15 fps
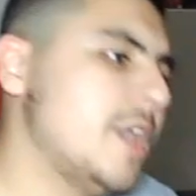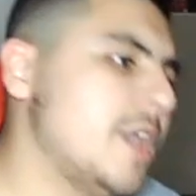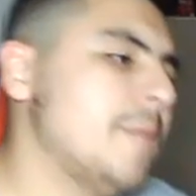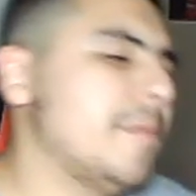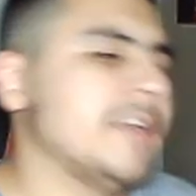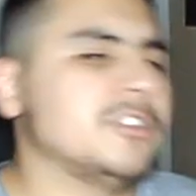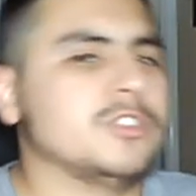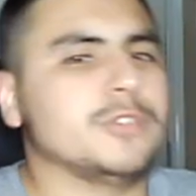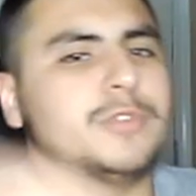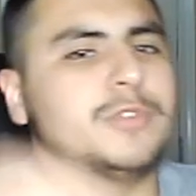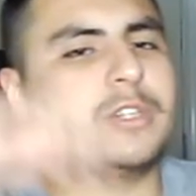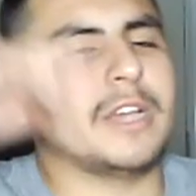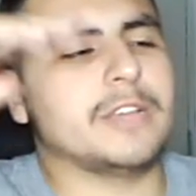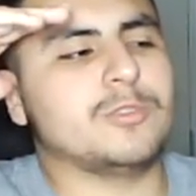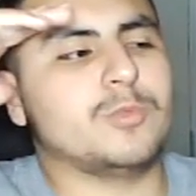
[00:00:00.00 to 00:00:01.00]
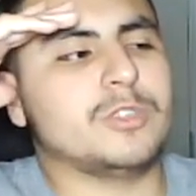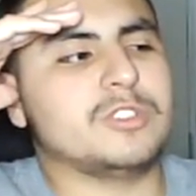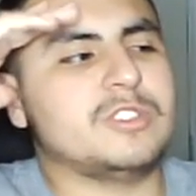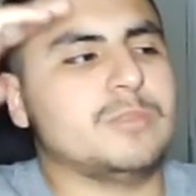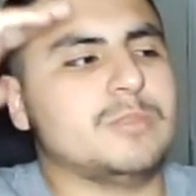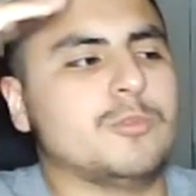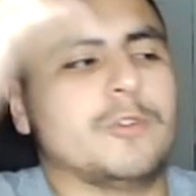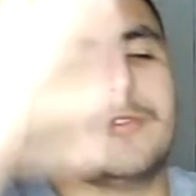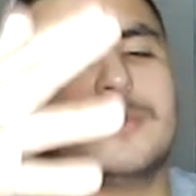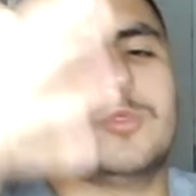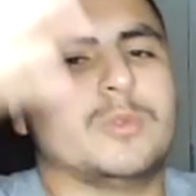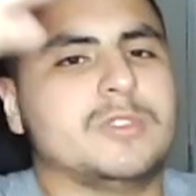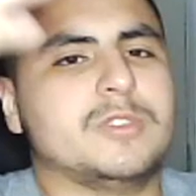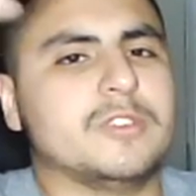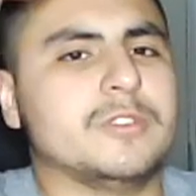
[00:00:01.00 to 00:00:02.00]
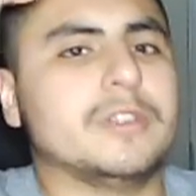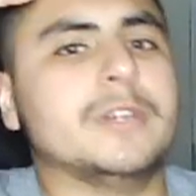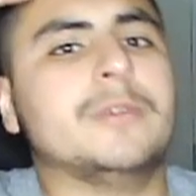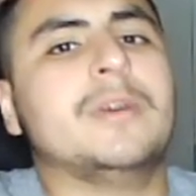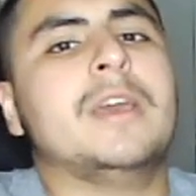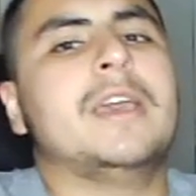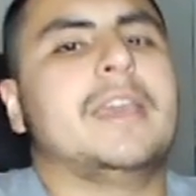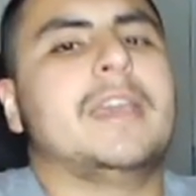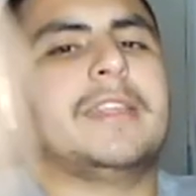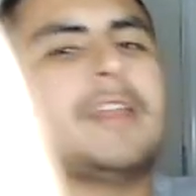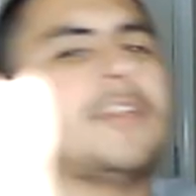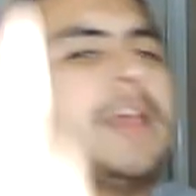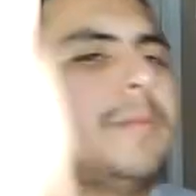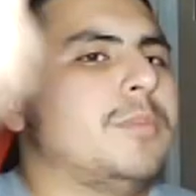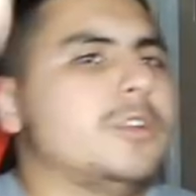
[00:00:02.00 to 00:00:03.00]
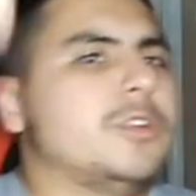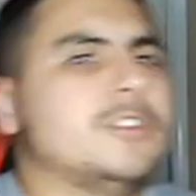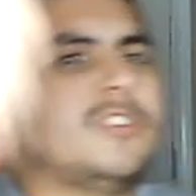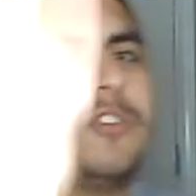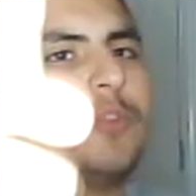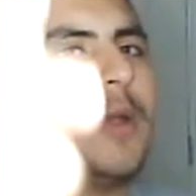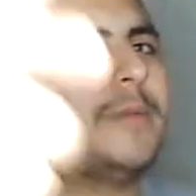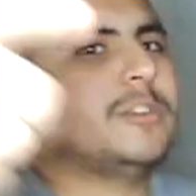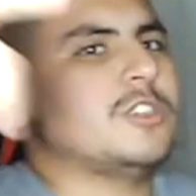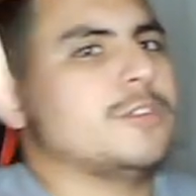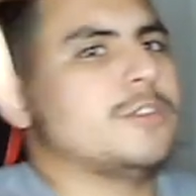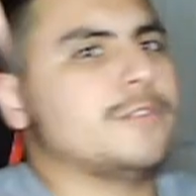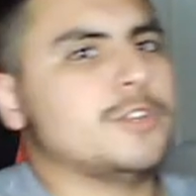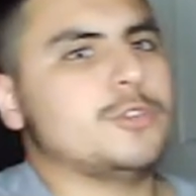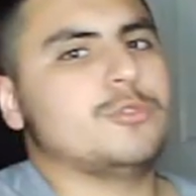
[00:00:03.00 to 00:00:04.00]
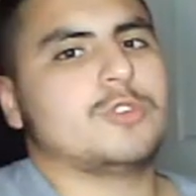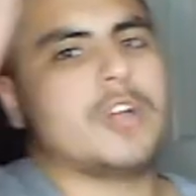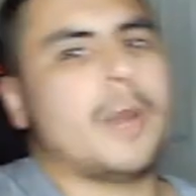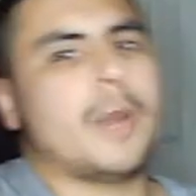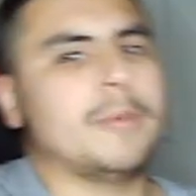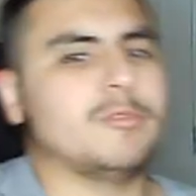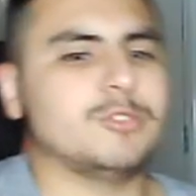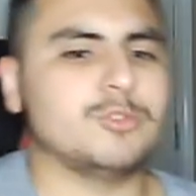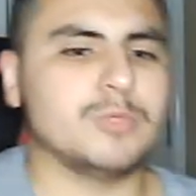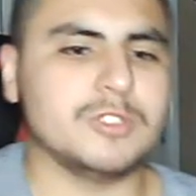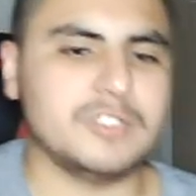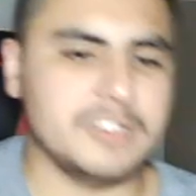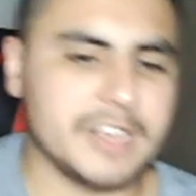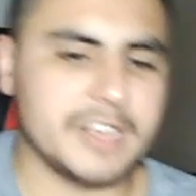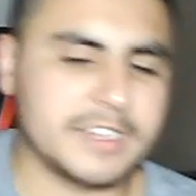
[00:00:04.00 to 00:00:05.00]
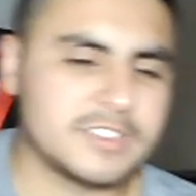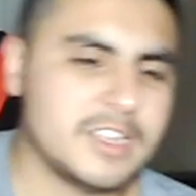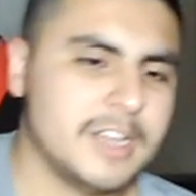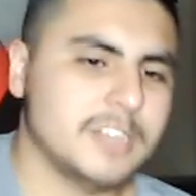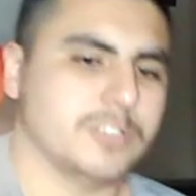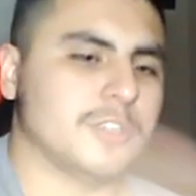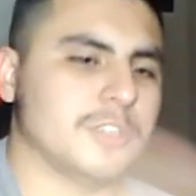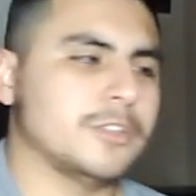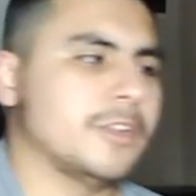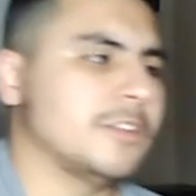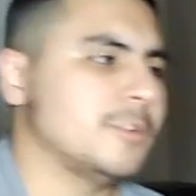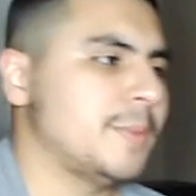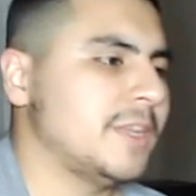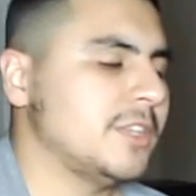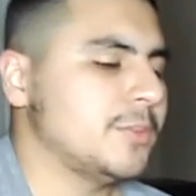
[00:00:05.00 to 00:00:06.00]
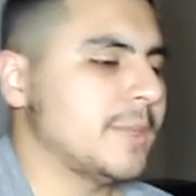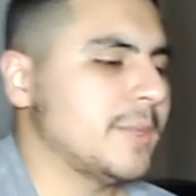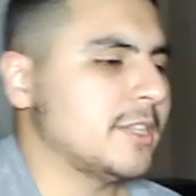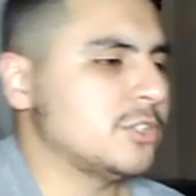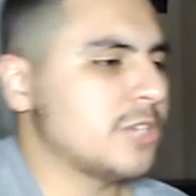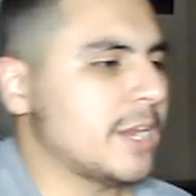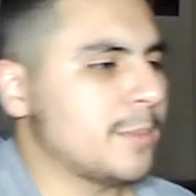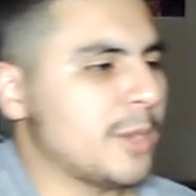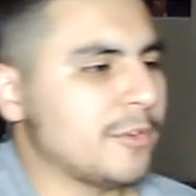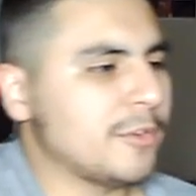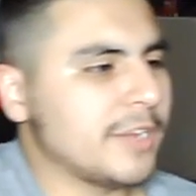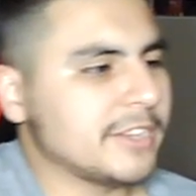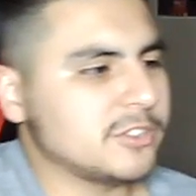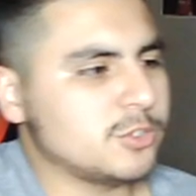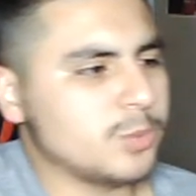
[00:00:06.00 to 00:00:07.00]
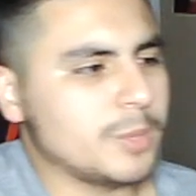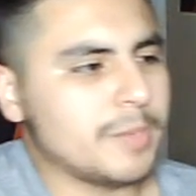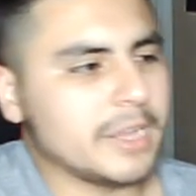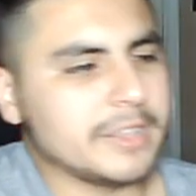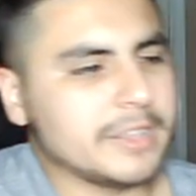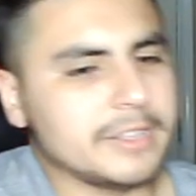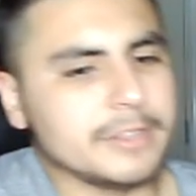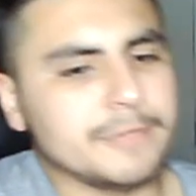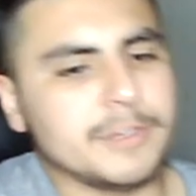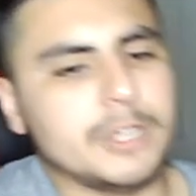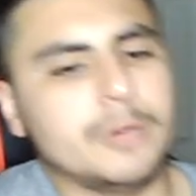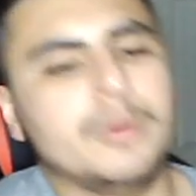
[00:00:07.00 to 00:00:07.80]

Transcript: Make sure if you guys want to see more from Twista, though, hit that like button, subscribe to the channel for new, comment what you want to see next, share your thoughts and opinions about the track, my reaction to it by the end of the video.